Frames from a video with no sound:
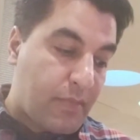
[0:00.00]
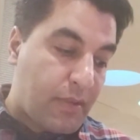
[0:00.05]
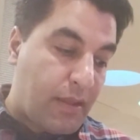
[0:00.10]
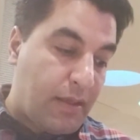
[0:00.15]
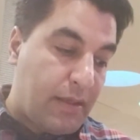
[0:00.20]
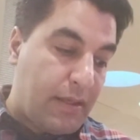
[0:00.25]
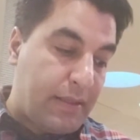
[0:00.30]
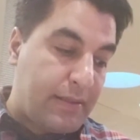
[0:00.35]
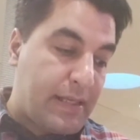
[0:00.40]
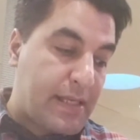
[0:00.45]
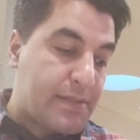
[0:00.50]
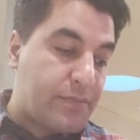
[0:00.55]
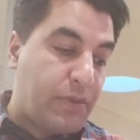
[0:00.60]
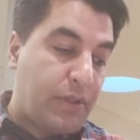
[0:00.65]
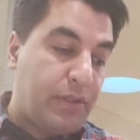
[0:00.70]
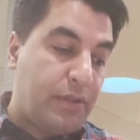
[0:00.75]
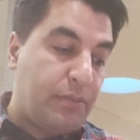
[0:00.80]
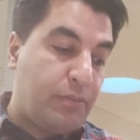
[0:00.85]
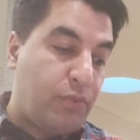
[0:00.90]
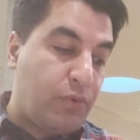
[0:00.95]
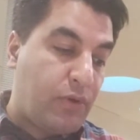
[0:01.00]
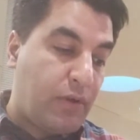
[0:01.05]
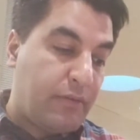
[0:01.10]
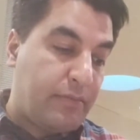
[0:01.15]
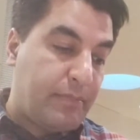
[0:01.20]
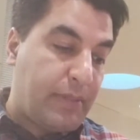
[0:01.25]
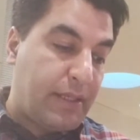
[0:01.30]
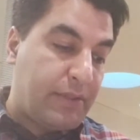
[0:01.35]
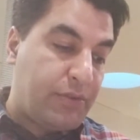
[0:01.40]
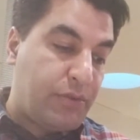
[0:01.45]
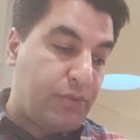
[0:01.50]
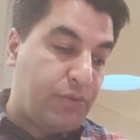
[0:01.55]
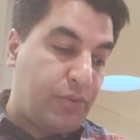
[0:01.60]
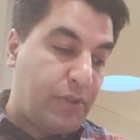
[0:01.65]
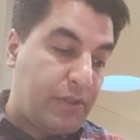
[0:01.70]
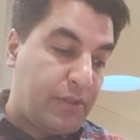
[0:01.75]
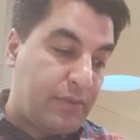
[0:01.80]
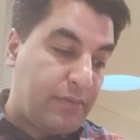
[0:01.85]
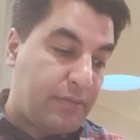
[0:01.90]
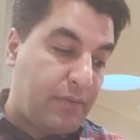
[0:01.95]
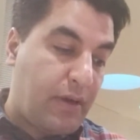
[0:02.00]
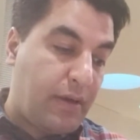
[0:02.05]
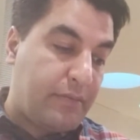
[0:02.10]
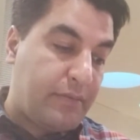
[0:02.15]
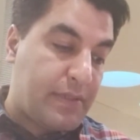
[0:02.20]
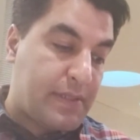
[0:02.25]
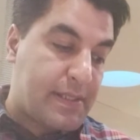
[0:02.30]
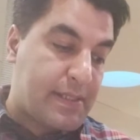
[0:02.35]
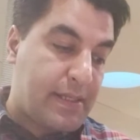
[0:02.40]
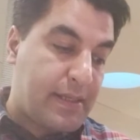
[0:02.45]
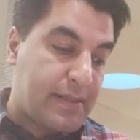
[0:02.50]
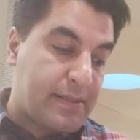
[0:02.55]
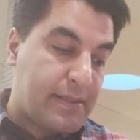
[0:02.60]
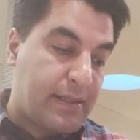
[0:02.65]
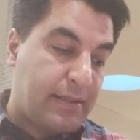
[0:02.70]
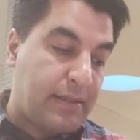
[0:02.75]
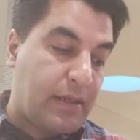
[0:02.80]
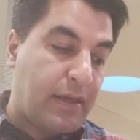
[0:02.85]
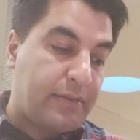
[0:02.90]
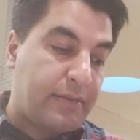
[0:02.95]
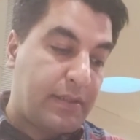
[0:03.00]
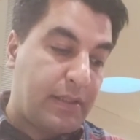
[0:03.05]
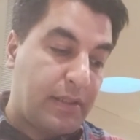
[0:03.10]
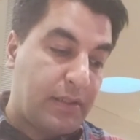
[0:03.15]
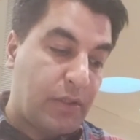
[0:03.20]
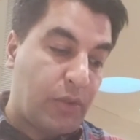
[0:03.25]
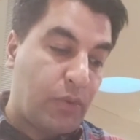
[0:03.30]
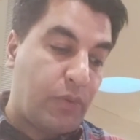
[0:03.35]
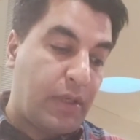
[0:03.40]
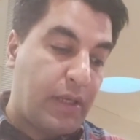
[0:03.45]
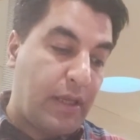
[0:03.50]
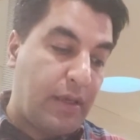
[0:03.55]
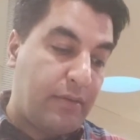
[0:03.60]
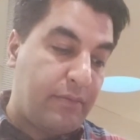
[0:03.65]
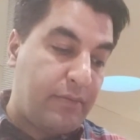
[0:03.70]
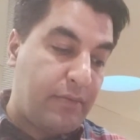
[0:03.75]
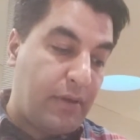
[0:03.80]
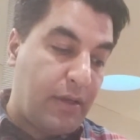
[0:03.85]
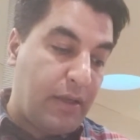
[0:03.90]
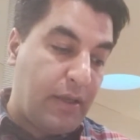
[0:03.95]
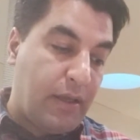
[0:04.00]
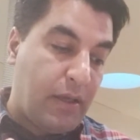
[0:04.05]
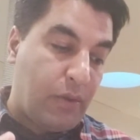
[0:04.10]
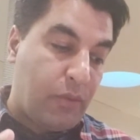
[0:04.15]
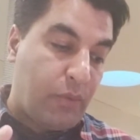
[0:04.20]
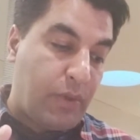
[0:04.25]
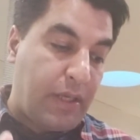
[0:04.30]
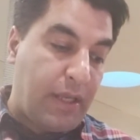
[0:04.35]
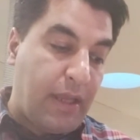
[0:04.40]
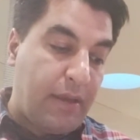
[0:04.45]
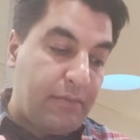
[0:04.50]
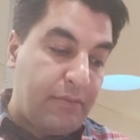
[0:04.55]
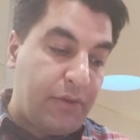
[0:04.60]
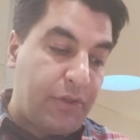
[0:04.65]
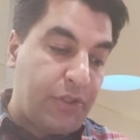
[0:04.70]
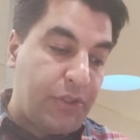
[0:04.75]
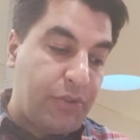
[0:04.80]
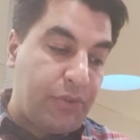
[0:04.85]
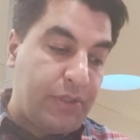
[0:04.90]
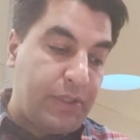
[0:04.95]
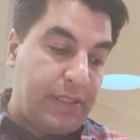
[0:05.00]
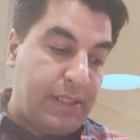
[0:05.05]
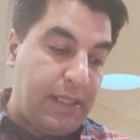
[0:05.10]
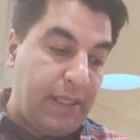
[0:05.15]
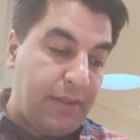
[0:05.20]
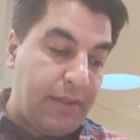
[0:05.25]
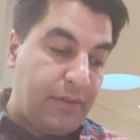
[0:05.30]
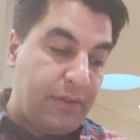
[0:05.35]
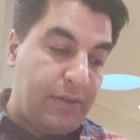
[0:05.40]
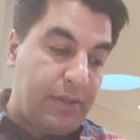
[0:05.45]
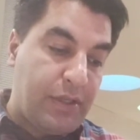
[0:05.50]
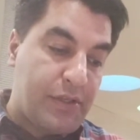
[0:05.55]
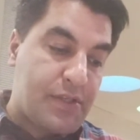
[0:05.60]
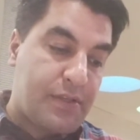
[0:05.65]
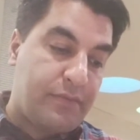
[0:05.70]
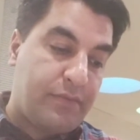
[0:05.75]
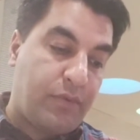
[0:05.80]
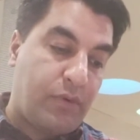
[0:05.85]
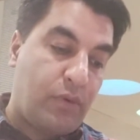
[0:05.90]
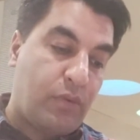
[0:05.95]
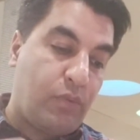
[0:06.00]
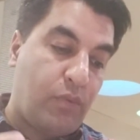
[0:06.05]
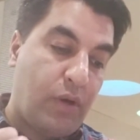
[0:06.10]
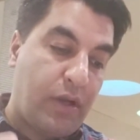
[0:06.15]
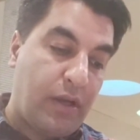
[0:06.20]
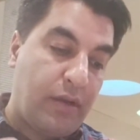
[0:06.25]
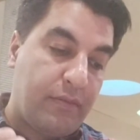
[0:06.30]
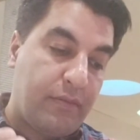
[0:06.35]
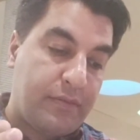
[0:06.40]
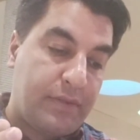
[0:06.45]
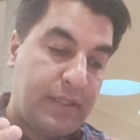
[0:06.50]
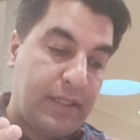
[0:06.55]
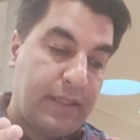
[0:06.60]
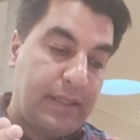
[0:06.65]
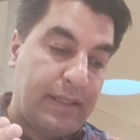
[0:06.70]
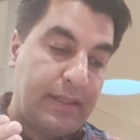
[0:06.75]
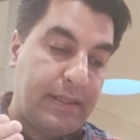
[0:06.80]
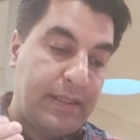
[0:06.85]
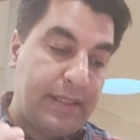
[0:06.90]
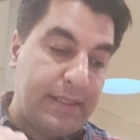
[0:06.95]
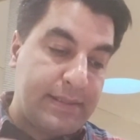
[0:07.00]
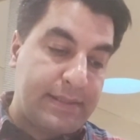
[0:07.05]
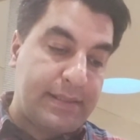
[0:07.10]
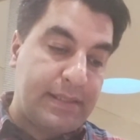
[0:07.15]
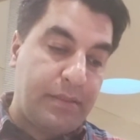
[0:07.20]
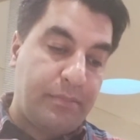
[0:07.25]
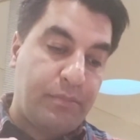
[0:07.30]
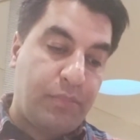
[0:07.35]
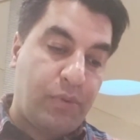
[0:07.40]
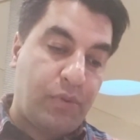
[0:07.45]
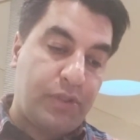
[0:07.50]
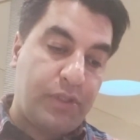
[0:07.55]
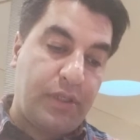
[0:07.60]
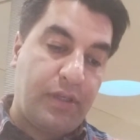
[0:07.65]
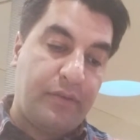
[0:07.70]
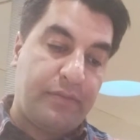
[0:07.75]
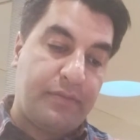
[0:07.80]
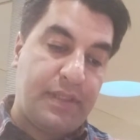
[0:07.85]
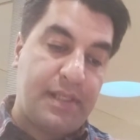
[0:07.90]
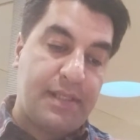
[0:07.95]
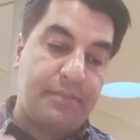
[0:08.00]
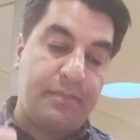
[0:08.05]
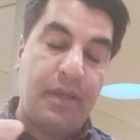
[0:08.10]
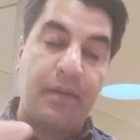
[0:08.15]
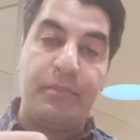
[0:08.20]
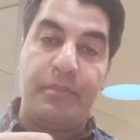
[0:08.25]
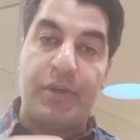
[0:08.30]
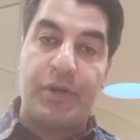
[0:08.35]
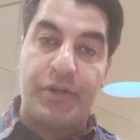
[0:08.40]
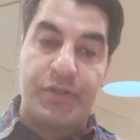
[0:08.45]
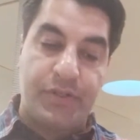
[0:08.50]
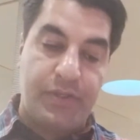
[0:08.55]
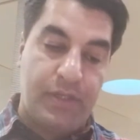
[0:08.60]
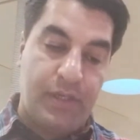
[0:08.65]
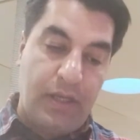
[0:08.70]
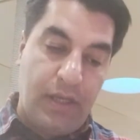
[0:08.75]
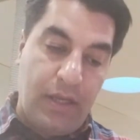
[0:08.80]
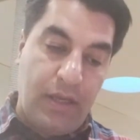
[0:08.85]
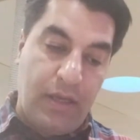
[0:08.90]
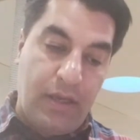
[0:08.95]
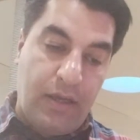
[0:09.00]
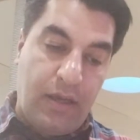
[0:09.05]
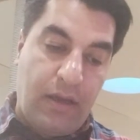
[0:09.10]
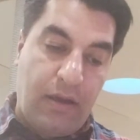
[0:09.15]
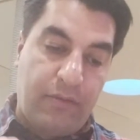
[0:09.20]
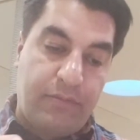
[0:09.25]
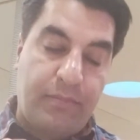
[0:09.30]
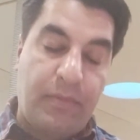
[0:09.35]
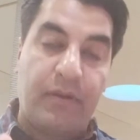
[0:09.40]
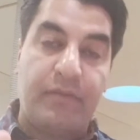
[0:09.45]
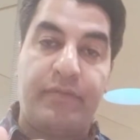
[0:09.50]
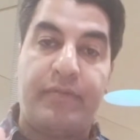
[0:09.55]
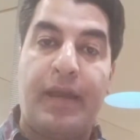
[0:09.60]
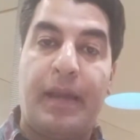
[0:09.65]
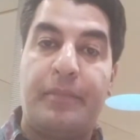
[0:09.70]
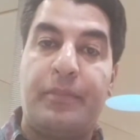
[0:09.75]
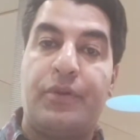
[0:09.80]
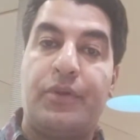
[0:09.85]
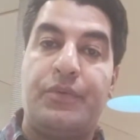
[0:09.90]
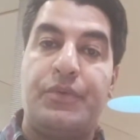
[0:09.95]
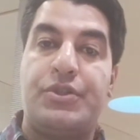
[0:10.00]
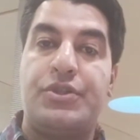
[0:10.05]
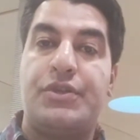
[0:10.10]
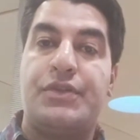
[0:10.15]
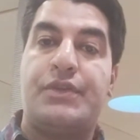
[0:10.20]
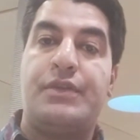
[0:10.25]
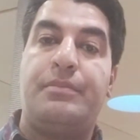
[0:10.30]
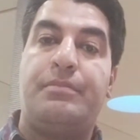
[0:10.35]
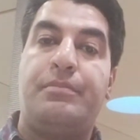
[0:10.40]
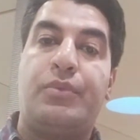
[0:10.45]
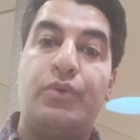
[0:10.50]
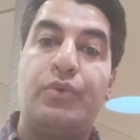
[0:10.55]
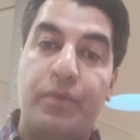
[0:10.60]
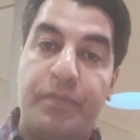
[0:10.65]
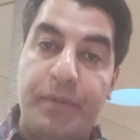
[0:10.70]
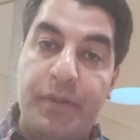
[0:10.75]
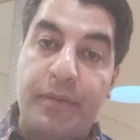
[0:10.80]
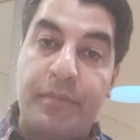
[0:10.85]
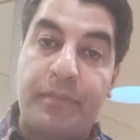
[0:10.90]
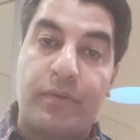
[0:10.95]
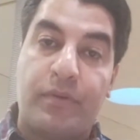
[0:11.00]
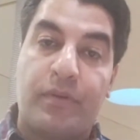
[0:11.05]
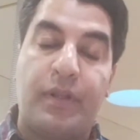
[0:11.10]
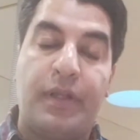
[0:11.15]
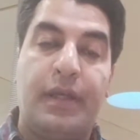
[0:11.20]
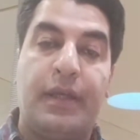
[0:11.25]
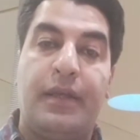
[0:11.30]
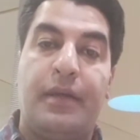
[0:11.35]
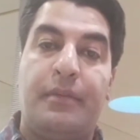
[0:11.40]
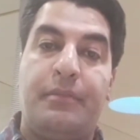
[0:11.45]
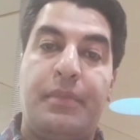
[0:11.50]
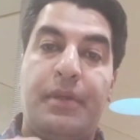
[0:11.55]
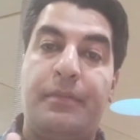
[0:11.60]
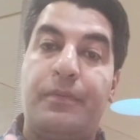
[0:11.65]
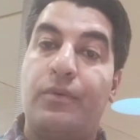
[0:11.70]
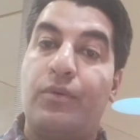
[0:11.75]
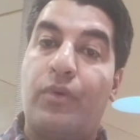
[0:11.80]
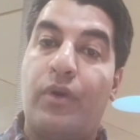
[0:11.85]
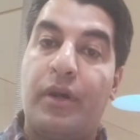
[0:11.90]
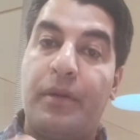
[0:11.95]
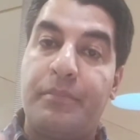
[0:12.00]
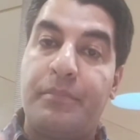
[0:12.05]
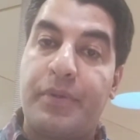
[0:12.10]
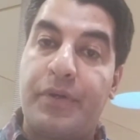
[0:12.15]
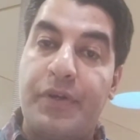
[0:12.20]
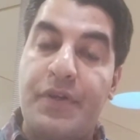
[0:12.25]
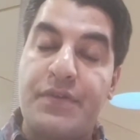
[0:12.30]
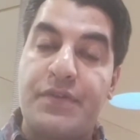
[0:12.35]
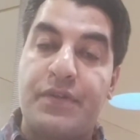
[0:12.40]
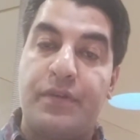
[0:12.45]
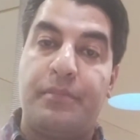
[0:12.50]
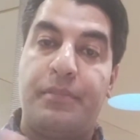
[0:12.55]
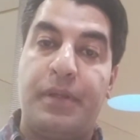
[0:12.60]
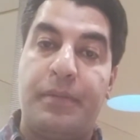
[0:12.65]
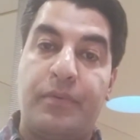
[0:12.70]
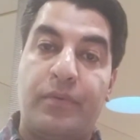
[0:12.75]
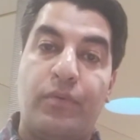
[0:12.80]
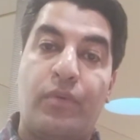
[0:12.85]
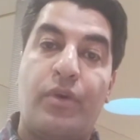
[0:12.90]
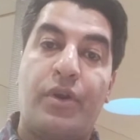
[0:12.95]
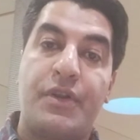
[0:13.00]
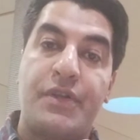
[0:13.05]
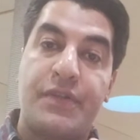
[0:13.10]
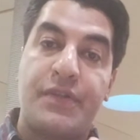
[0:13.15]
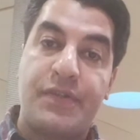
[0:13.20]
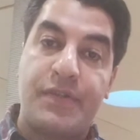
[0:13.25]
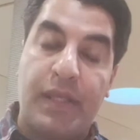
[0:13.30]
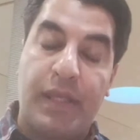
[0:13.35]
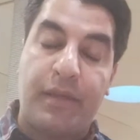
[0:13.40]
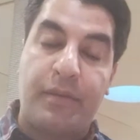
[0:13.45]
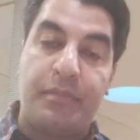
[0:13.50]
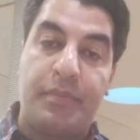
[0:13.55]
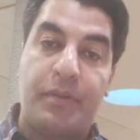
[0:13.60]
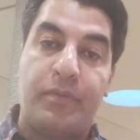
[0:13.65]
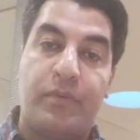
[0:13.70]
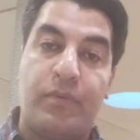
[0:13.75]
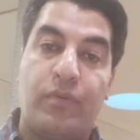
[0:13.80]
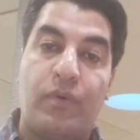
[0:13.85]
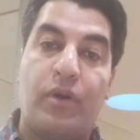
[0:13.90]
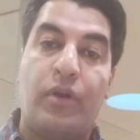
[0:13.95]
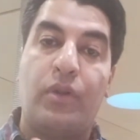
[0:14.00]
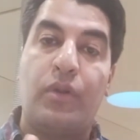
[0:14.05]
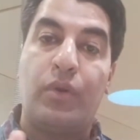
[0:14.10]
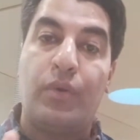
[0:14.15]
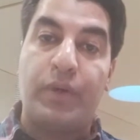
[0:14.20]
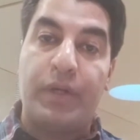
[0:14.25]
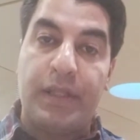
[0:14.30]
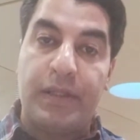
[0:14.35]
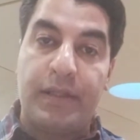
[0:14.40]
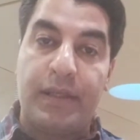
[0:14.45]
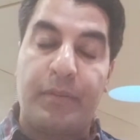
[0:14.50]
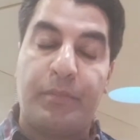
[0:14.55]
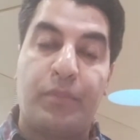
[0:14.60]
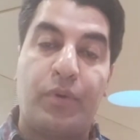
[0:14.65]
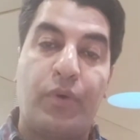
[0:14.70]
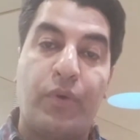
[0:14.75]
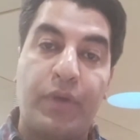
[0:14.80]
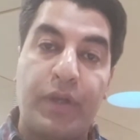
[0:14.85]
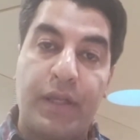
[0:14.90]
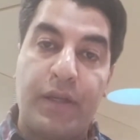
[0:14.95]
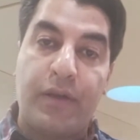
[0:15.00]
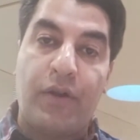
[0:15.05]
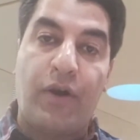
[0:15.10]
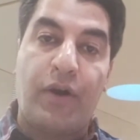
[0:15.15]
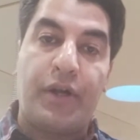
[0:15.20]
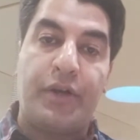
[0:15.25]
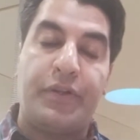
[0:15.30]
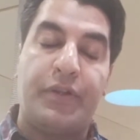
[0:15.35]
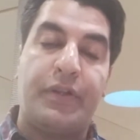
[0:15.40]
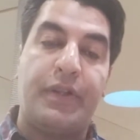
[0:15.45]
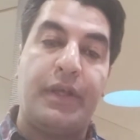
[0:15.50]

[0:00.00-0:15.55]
And that's why in the book of Matthew 25 it says that I tell you whenever whenever you did this for one of the least important of these members of my family which is the poor people people who are in prison people who are sick people who are lonely and broken hearted